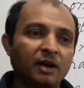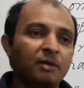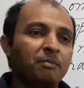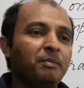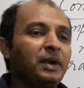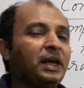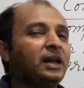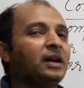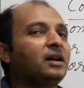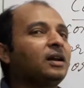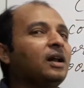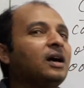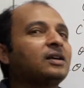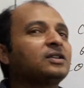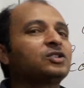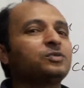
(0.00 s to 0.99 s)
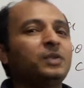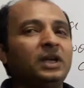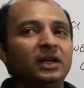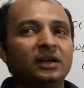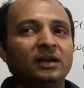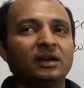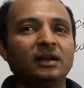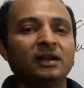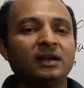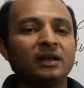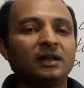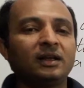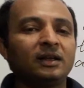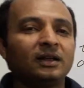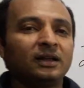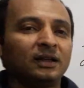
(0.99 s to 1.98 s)
Main clause mean
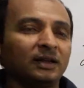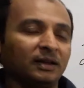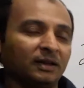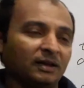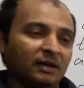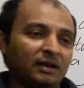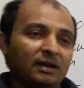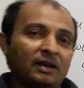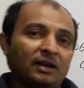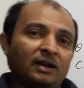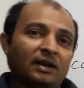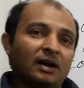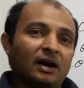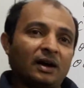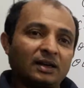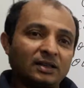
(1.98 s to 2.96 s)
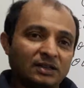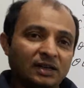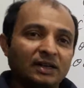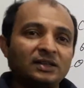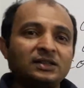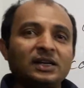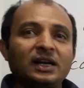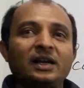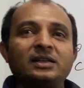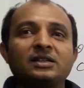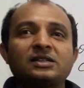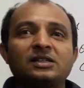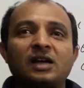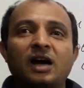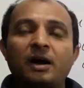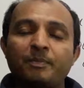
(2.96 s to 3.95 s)
a
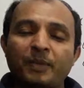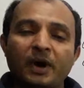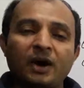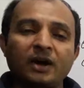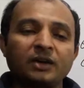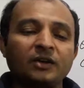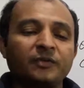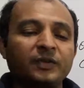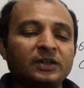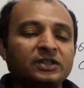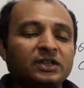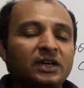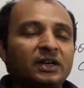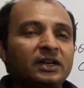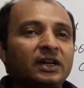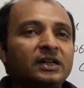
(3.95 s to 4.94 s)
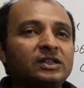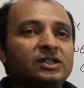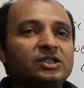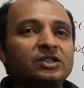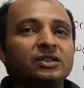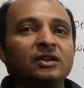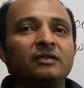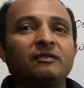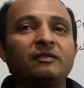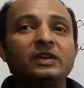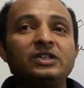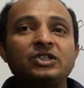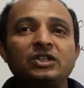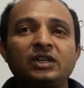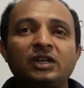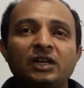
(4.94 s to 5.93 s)
sentence, a part of a sentence
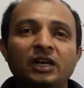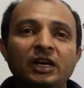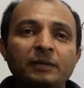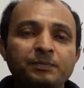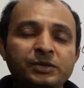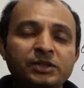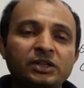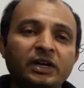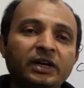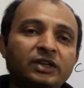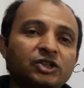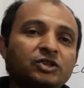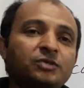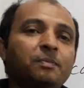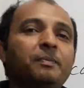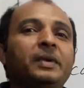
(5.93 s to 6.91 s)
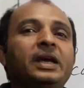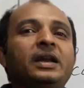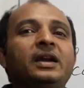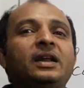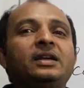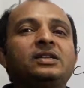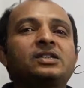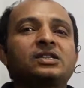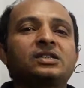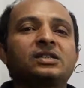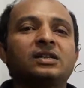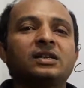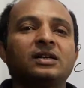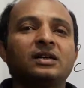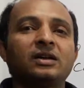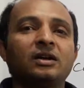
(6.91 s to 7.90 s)
which keeps its meanings
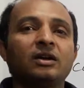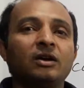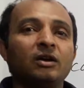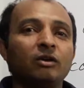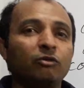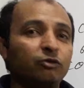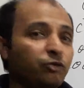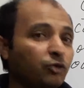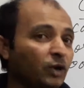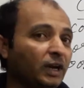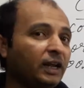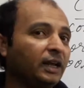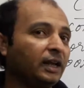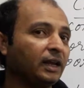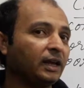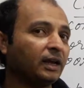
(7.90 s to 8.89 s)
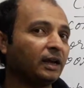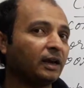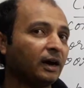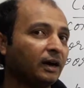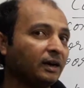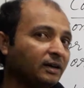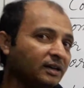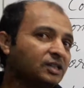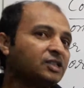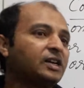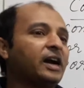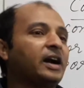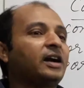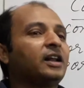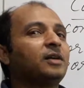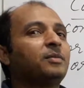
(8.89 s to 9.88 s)
fully
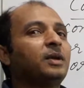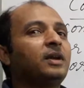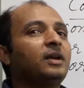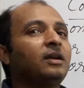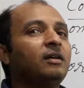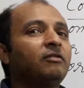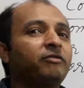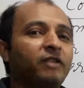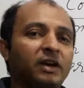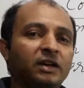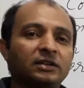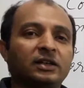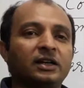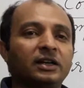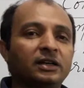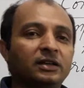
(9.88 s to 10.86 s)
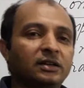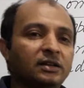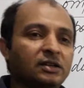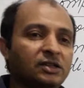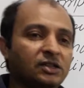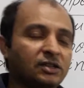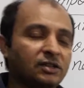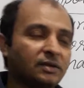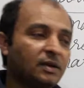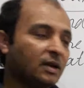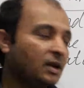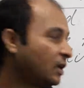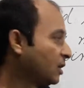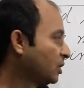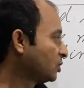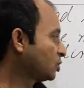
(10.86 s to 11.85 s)
understandable for the readers.
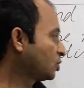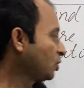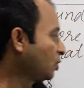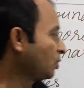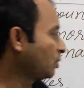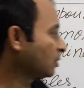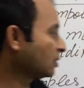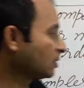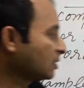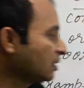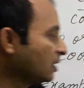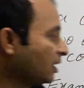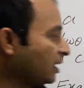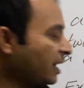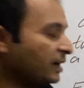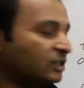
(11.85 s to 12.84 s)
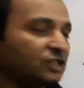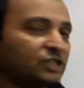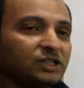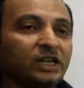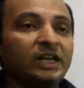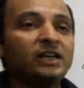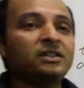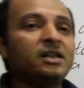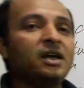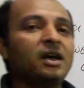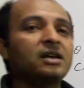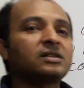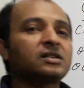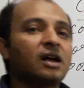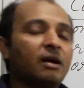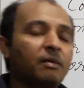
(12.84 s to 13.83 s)
So let's take the
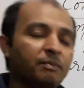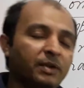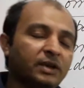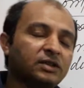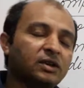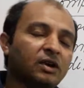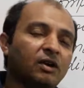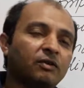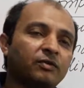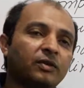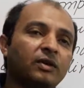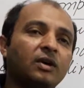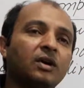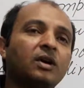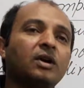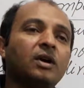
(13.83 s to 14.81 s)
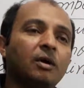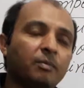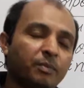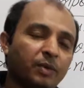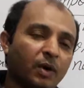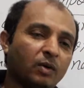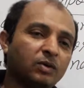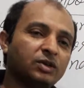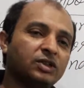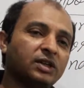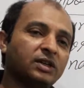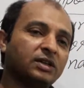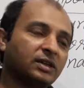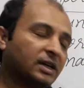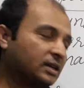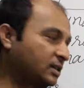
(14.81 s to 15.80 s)
examples of compound
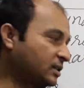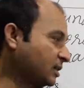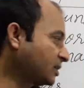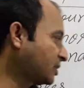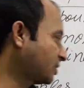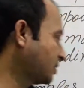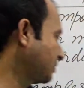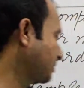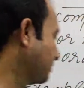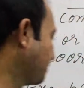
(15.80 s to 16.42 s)
sentences.